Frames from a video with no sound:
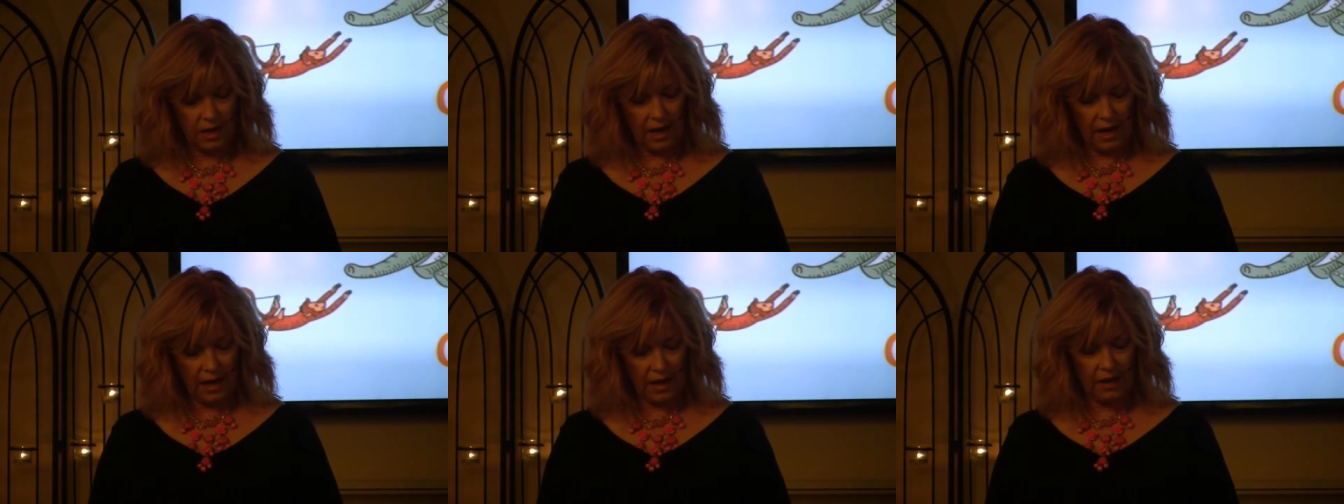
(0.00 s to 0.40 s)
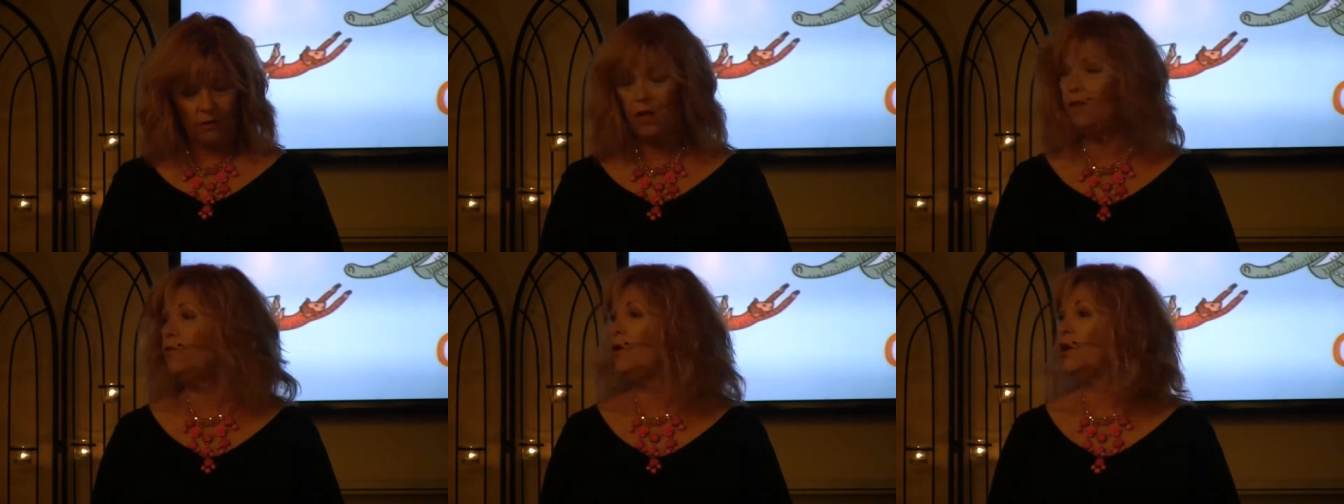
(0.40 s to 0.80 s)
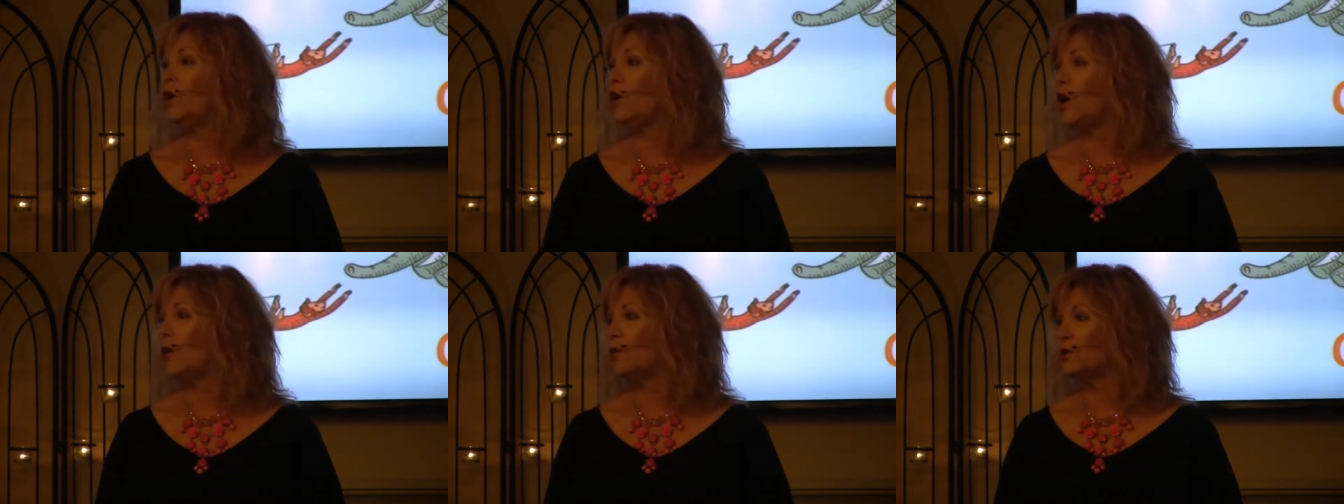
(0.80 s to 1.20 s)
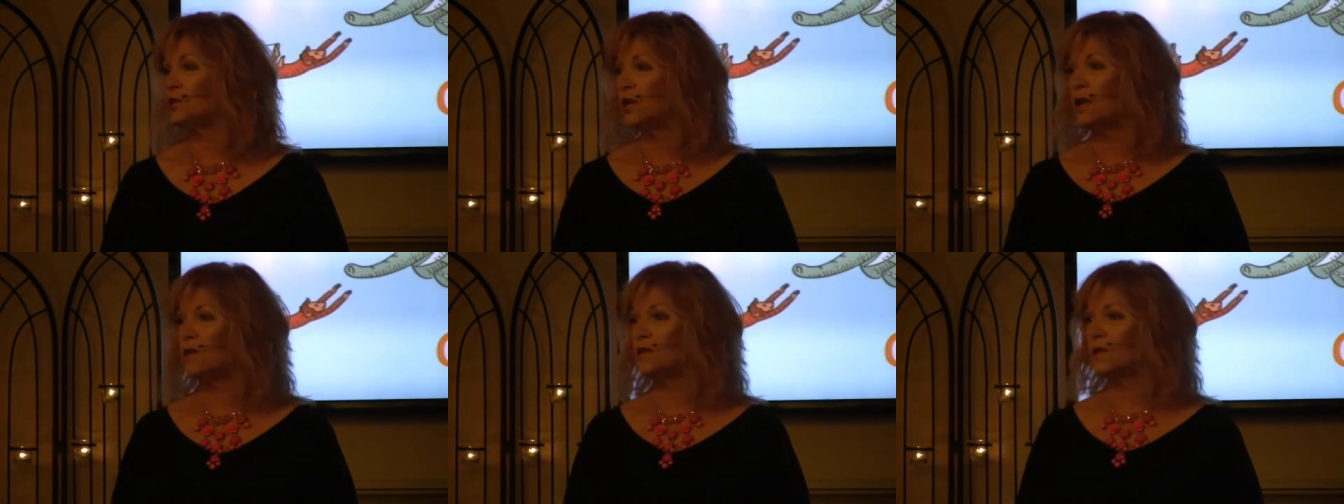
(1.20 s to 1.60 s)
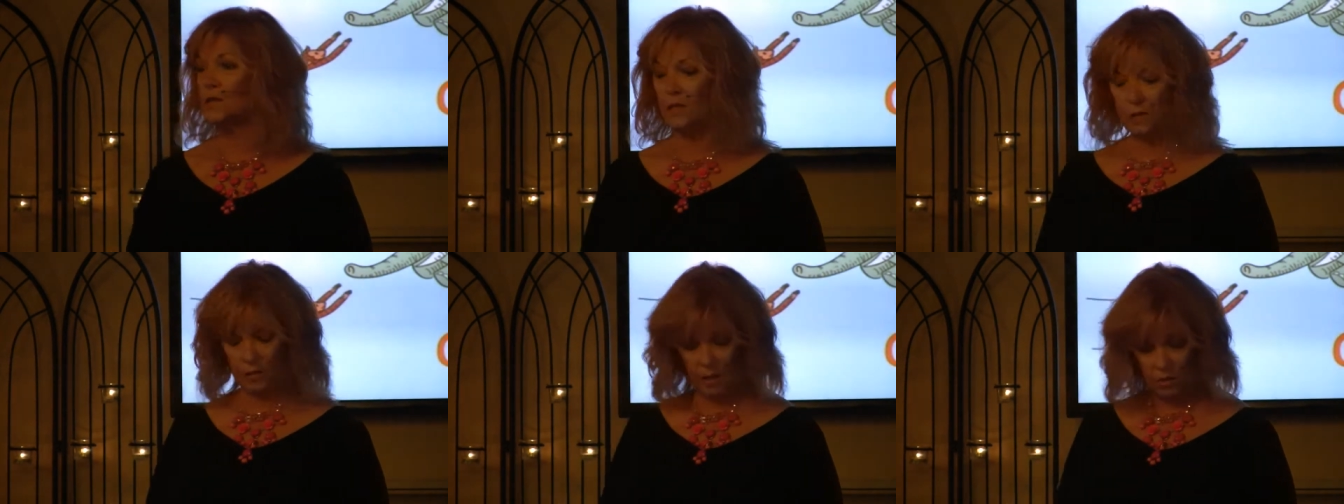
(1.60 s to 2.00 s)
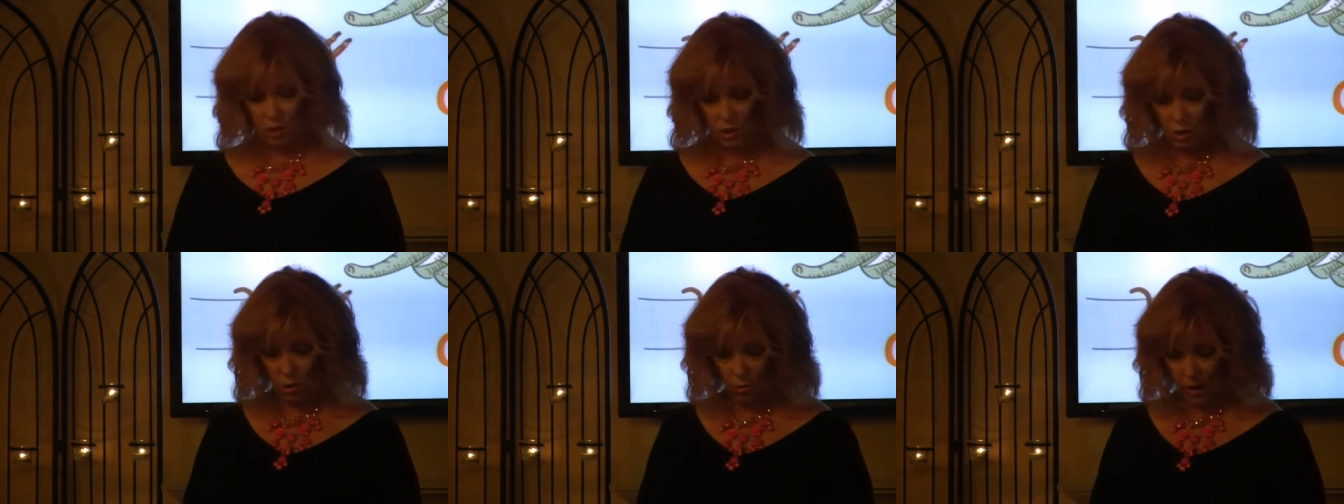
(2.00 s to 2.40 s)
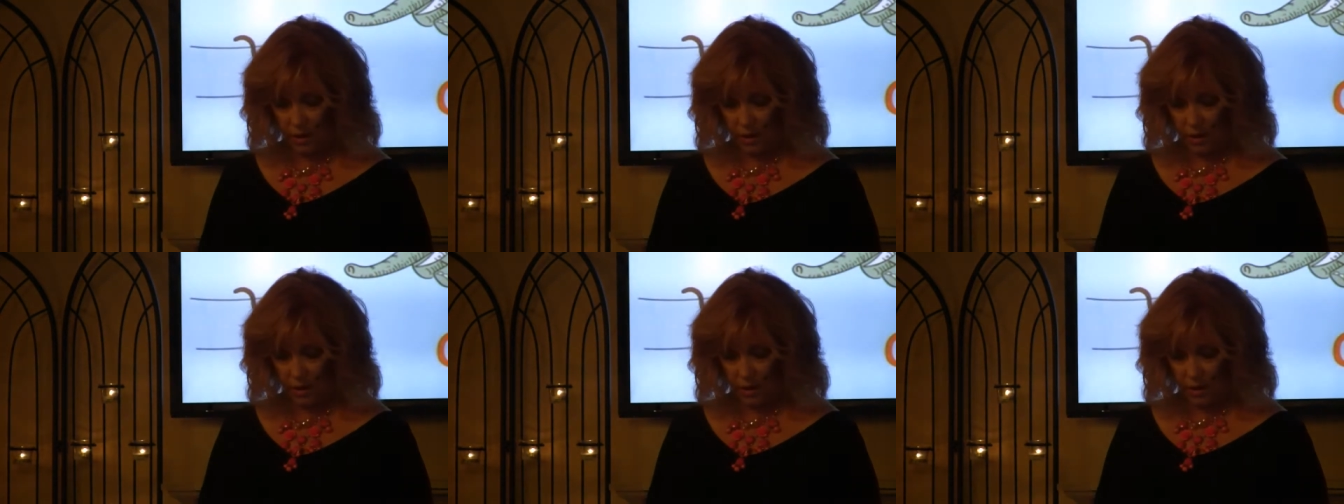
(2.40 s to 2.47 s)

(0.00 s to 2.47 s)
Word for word: And I love what our author tells us. He says, you know